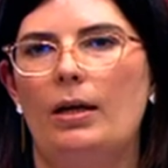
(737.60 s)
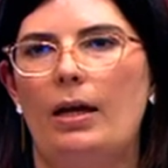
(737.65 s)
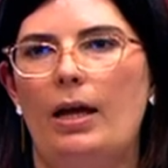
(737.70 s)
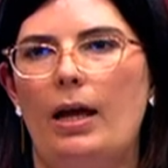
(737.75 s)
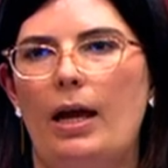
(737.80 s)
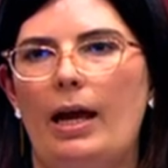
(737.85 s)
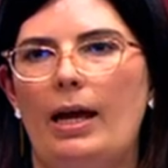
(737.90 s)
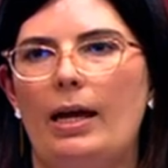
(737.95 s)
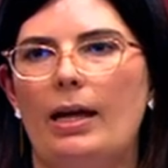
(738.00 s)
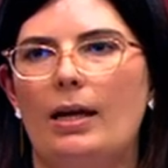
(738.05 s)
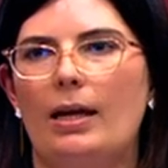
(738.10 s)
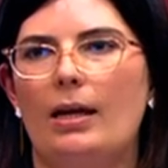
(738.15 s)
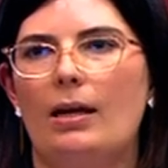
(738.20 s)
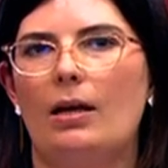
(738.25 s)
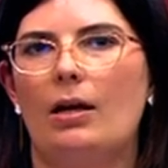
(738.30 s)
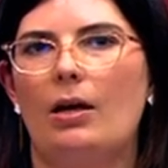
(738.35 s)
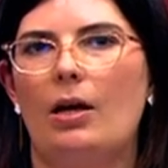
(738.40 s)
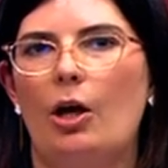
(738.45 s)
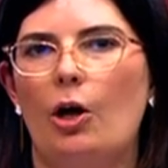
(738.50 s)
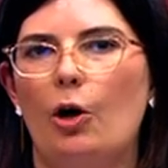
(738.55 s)
he
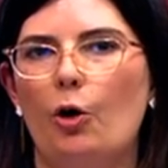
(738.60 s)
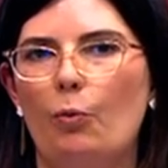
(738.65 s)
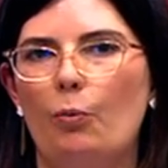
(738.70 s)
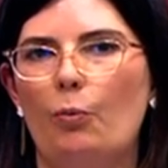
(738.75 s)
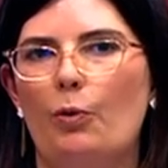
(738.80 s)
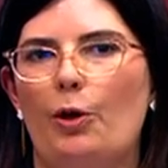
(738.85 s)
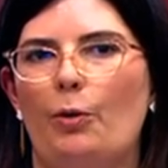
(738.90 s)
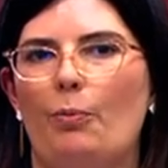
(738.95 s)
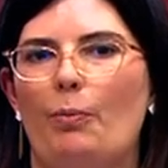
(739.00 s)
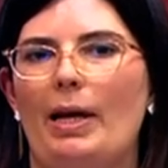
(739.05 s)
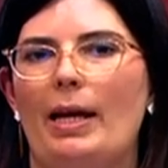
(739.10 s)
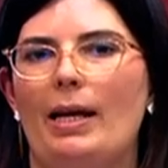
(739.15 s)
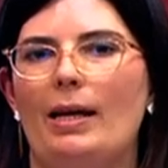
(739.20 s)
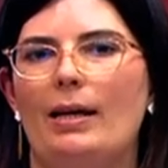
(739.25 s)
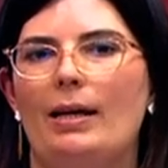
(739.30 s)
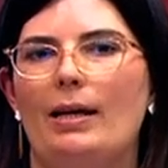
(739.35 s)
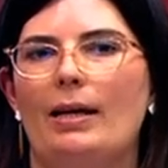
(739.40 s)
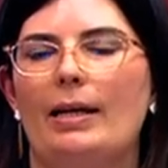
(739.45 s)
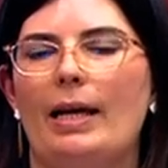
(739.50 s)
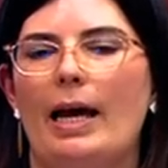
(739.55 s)
helped them.
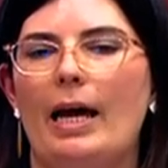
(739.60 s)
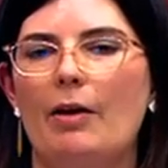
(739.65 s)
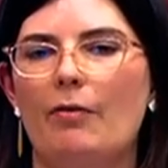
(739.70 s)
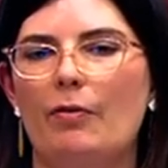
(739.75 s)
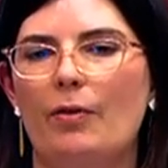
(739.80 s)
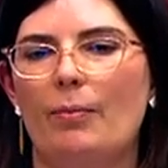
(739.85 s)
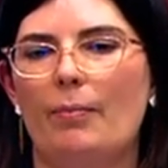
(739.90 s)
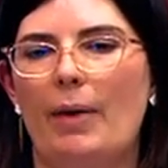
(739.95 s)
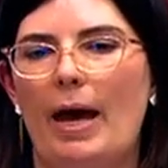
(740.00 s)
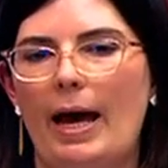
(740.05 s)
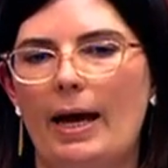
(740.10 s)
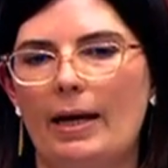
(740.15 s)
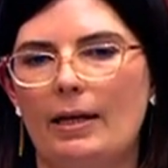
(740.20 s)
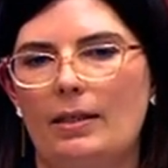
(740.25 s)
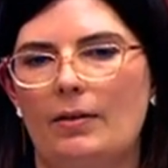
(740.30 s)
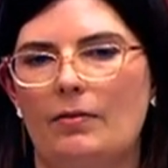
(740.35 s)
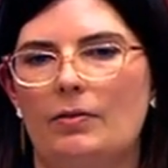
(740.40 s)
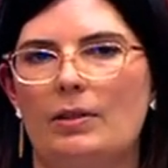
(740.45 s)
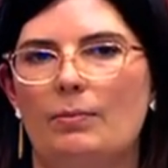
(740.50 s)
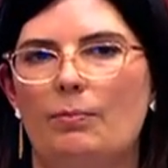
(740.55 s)
He gave them
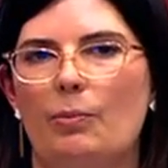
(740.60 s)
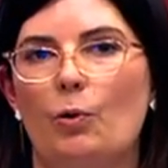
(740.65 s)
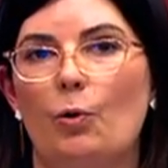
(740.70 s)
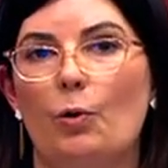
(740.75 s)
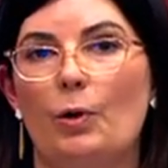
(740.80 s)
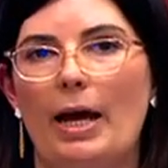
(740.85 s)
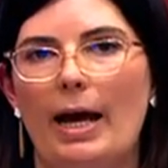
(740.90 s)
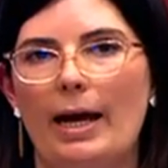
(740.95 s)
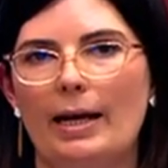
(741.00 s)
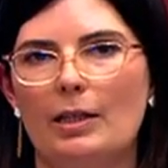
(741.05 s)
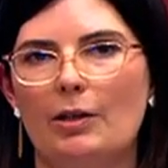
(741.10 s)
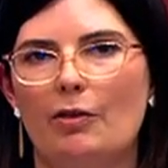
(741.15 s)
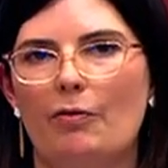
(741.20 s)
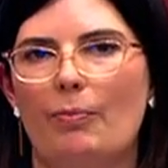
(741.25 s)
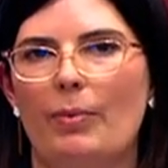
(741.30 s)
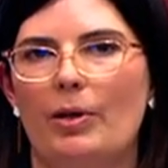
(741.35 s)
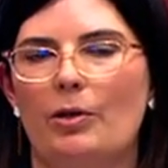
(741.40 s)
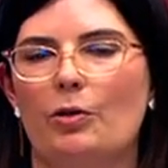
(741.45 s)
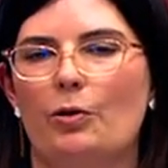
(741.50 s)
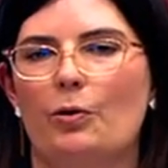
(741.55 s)
active support, active
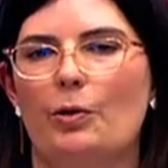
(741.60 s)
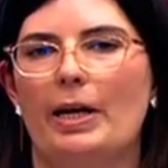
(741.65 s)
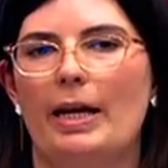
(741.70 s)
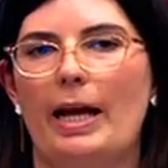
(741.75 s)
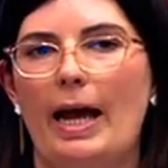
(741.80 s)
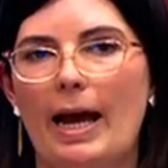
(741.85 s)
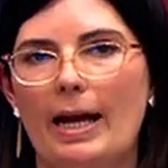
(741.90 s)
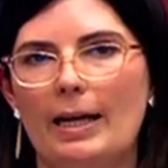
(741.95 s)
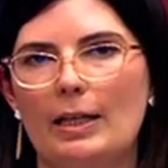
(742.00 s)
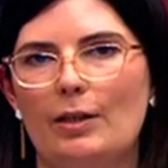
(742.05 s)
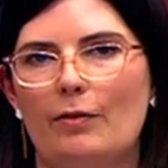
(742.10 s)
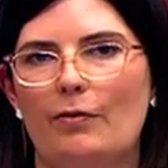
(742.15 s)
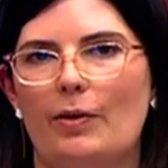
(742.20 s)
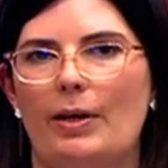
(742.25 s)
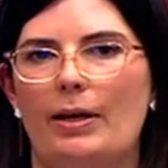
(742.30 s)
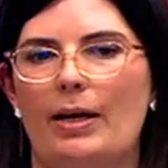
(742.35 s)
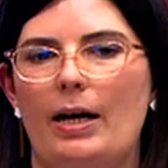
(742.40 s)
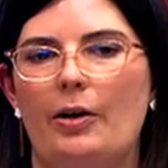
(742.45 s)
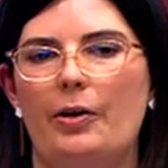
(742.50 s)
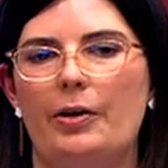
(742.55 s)
mentoring, active
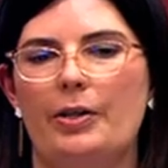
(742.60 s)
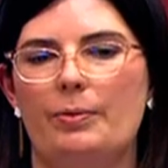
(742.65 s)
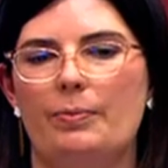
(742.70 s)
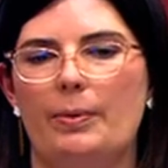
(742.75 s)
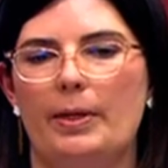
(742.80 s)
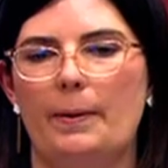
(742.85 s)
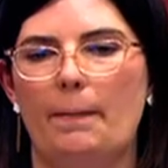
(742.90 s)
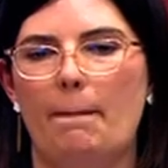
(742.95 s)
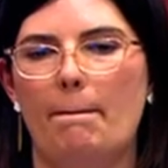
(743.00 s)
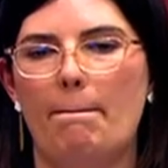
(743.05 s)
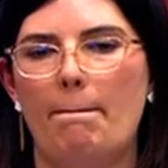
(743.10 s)
encouragement.